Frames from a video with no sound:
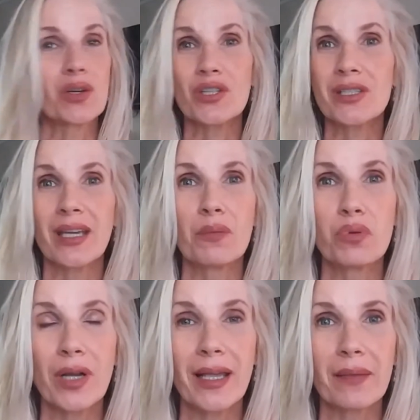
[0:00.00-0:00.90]
Or just take a
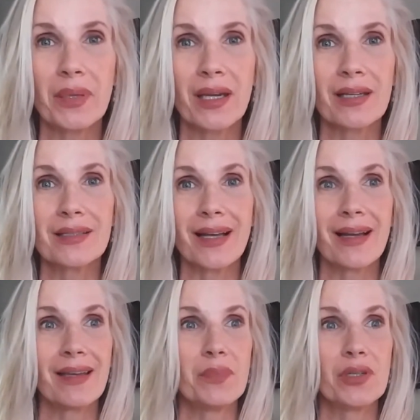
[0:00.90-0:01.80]
break because
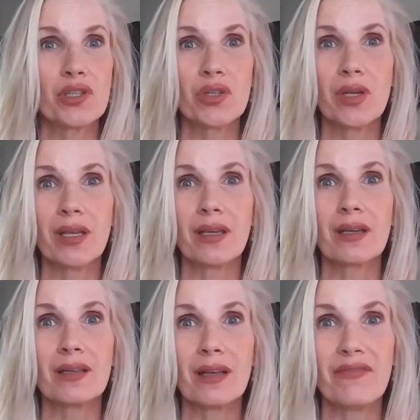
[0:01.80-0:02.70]
I've been shooting
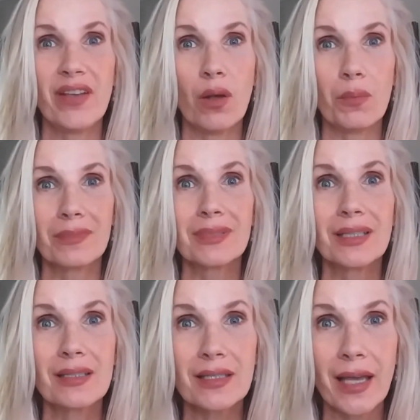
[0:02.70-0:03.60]
film
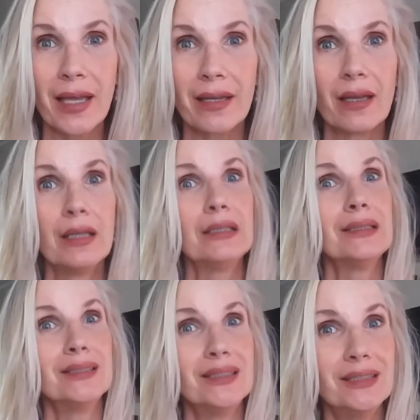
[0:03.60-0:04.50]
instead.
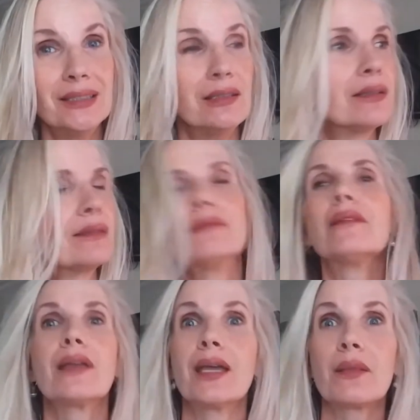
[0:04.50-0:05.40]
Ugh.
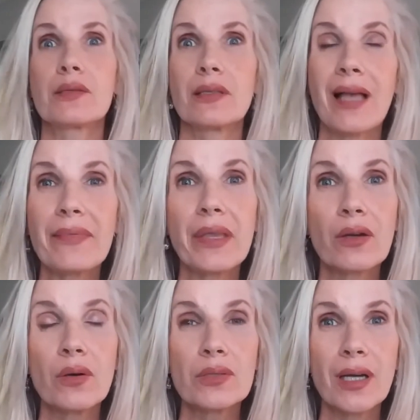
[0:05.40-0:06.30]
And there's a lot
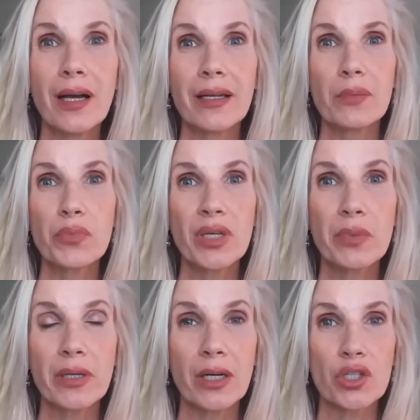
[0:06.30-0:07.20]
that goes on in
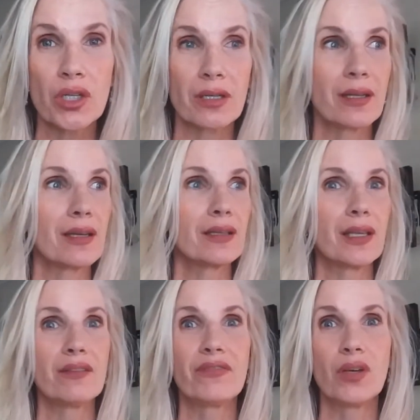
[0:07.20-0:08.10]
pre-production and
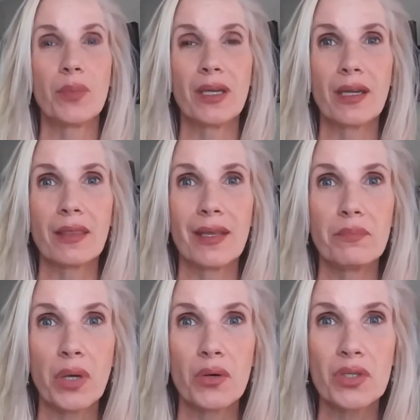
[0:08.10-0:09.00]
then filming and
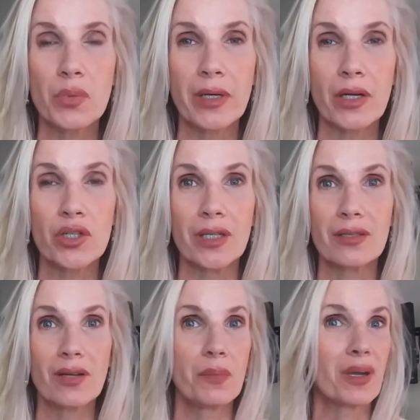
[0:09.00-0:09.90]
then post-production.
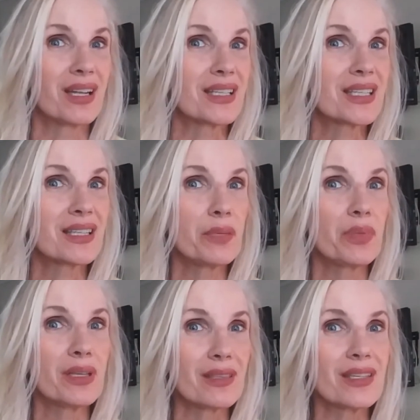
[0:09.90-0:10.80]
So I'm gonna
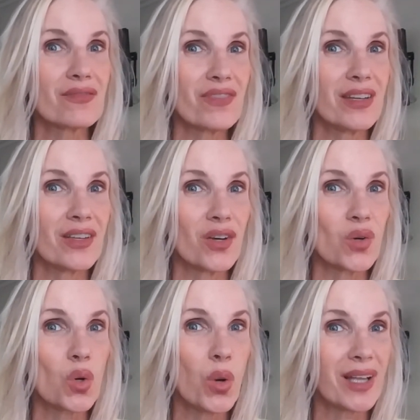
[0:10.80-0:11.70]
slip in this
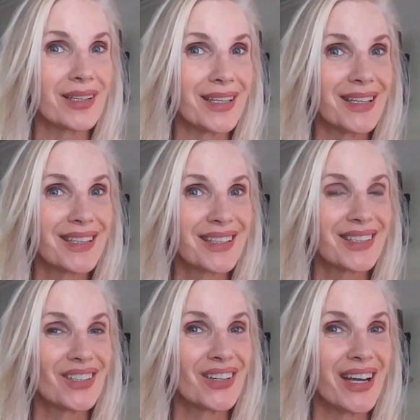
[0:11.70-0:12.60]
video quickly,
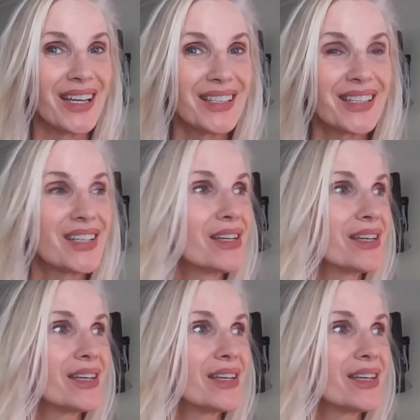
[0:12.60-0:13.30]
all right?